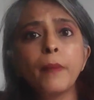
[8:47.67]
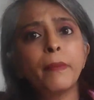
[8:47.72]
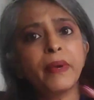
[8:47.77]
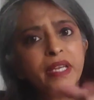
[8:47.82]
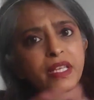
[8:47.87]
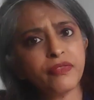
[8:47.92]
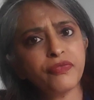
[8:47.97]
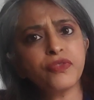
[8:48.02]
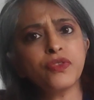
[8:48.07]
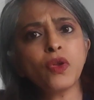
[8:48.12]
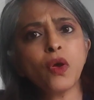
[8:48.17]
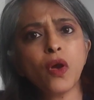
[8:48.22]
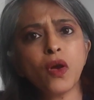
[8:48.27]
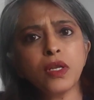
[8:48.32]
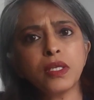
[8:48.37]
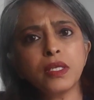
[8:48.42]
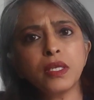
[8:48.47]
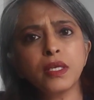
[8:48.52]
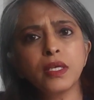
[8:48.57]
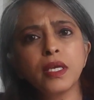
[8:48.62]
But if not,
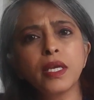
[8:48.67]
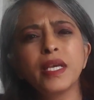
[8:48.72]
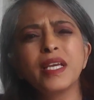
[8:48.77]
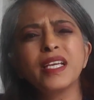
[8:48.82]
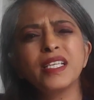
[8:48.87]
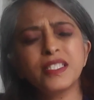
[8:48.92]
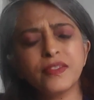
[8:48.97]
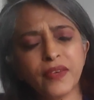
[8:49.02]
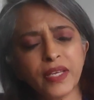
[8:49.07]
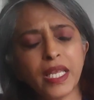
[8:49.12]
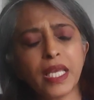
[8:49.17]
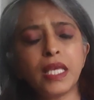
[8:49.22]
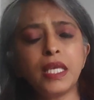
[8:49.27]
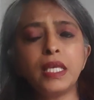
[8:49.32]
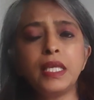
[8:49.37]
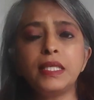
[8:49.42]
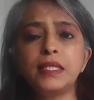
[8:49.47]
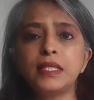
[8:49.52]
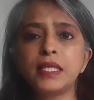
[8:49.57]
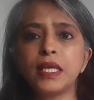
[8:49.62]
it's very
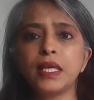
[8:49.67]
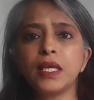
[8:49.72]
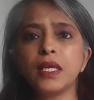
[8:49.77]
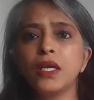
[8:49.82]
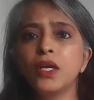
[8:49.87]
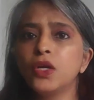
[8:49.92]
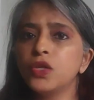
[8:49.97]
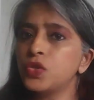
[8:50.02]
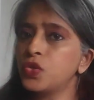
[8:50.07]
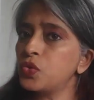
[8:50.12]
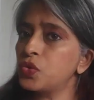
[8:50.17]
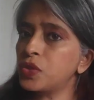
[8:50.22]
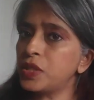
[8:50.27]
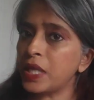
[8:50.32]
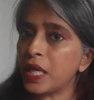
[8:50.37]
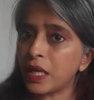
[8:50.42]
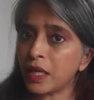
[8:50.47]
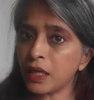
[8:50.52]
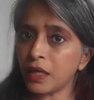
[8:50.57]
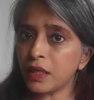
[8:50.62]
easy to
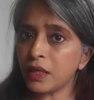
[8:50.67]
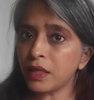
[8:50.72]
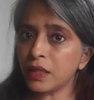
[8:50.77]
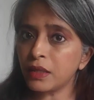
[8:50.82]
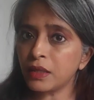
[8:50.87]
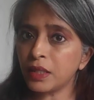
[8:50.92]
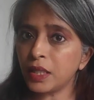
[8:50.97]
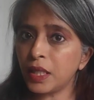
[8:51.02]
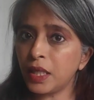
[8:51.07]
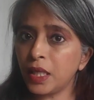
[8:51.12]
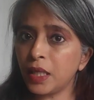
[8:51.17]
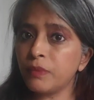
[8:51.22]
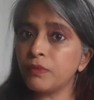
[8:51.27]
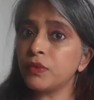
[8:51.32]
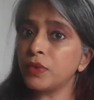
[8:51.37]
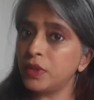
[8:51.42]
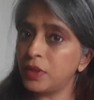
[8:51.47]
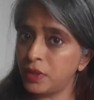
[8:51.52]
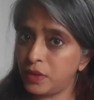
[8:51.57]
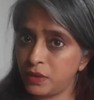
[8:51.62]
take a theme
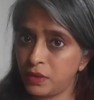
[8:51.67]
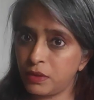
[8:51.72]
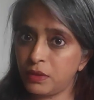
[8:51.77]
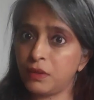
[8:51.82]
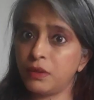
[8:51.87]
or